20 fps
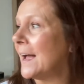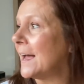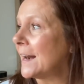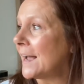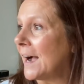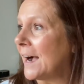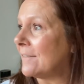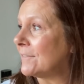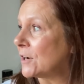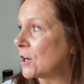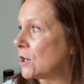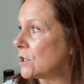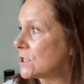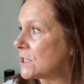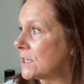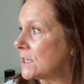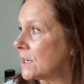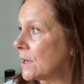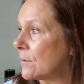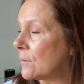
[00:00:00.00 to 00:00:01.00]
and I haven't got
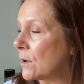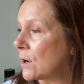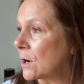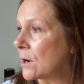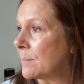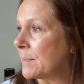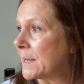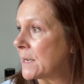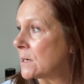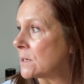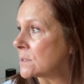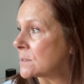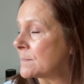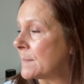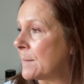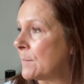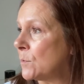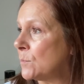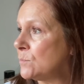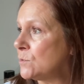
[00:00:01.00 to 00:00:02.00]
it no longer because
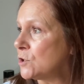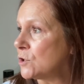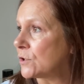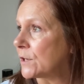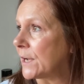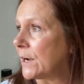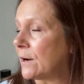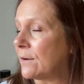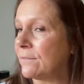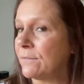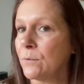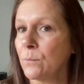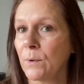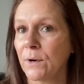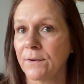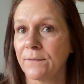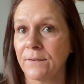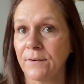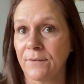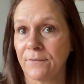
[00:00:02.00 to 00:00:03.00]
my mum took it off for
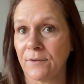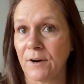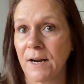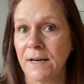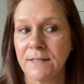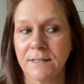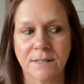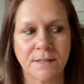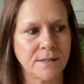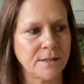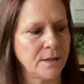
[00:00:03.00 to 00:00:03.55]
one of her friends.